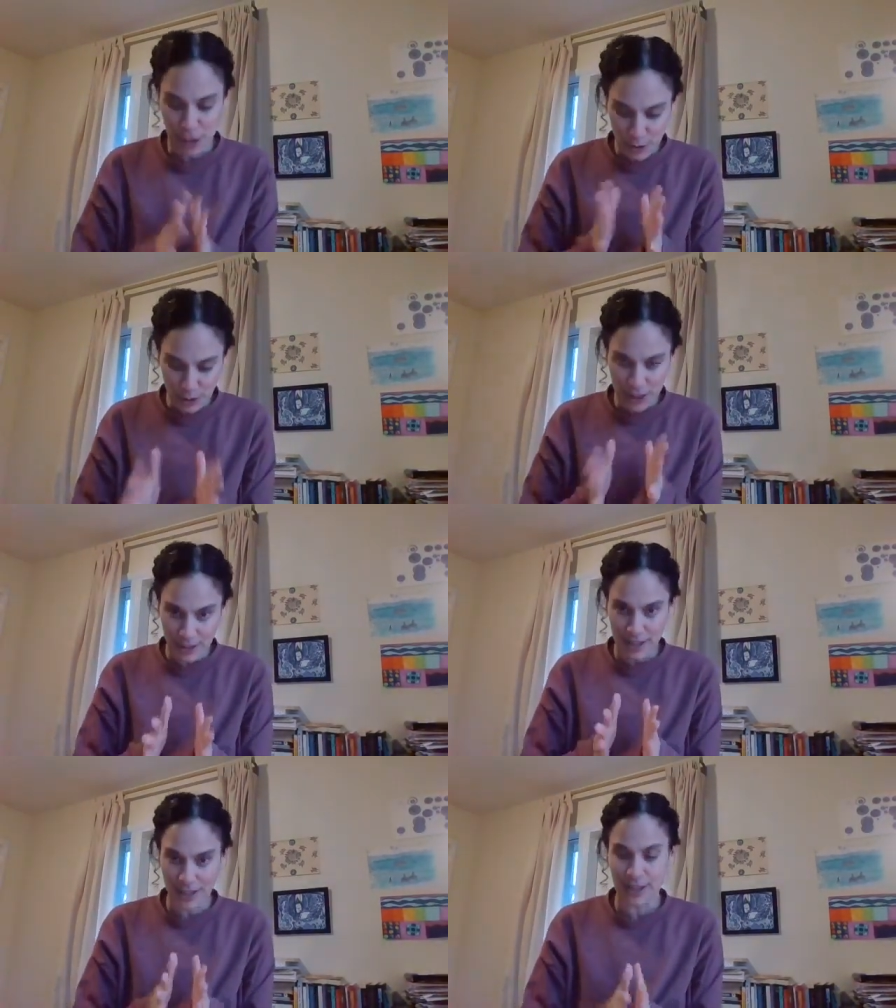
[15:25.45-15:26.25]
doing
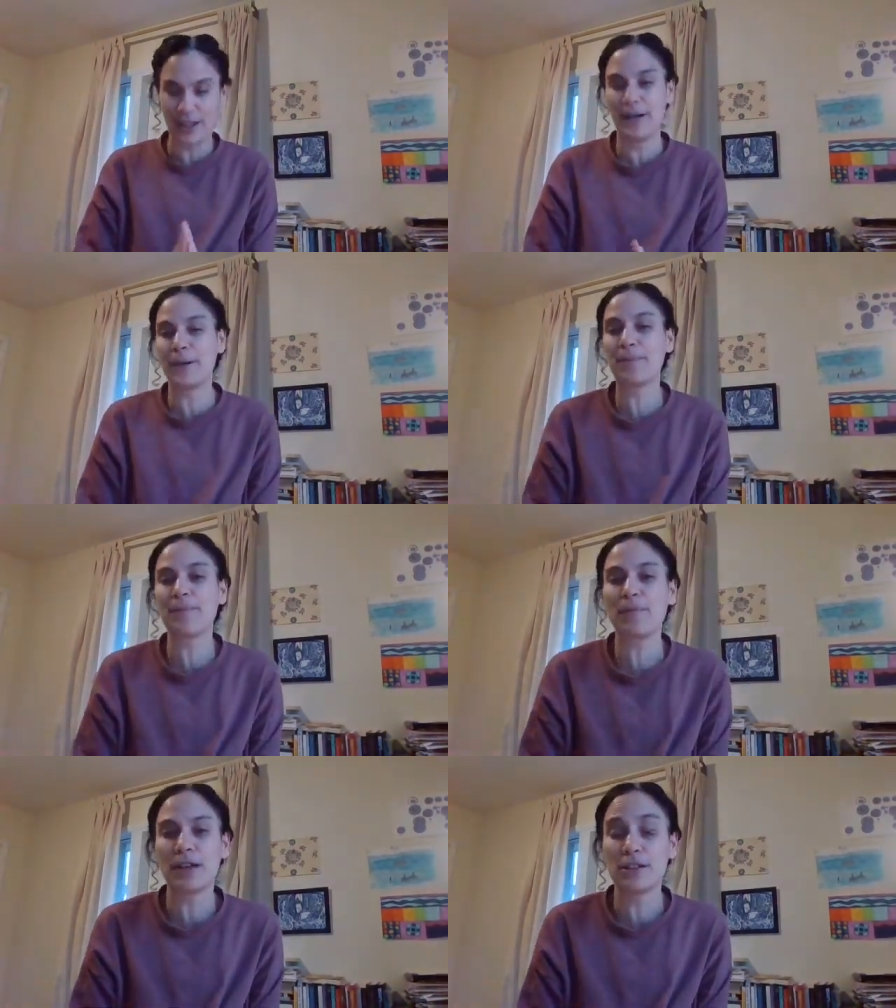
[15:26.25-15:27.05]

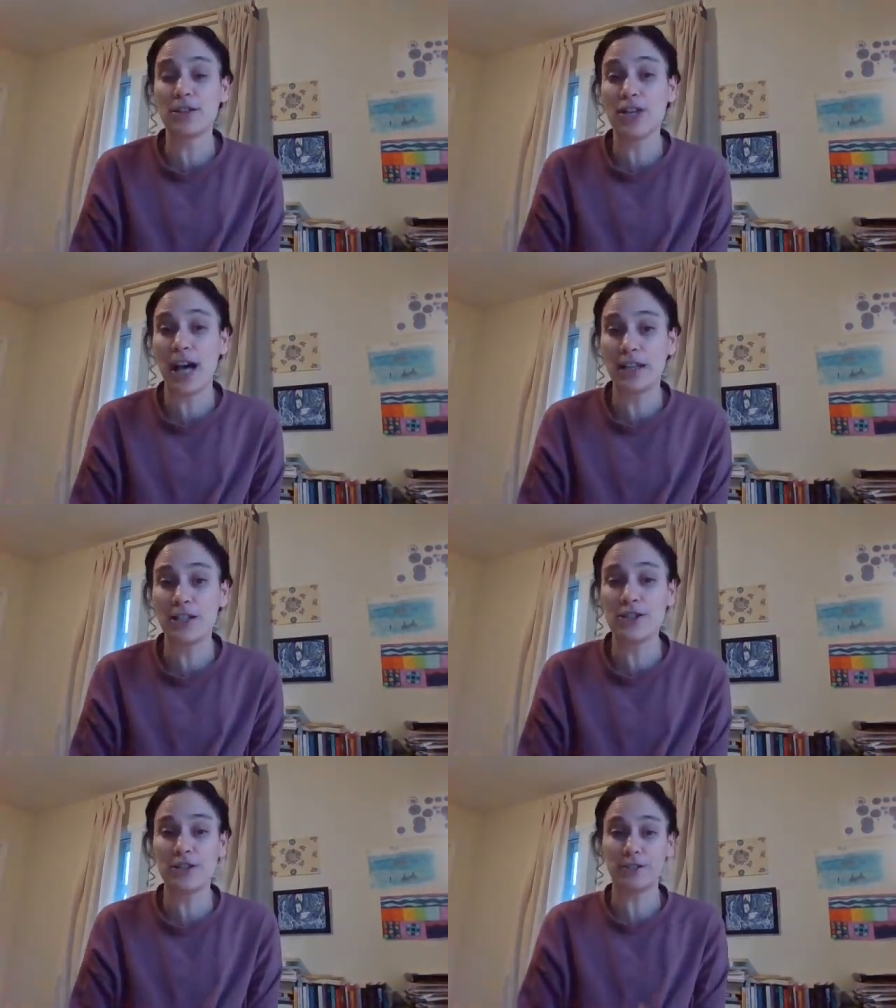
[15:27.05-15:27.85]
the challenge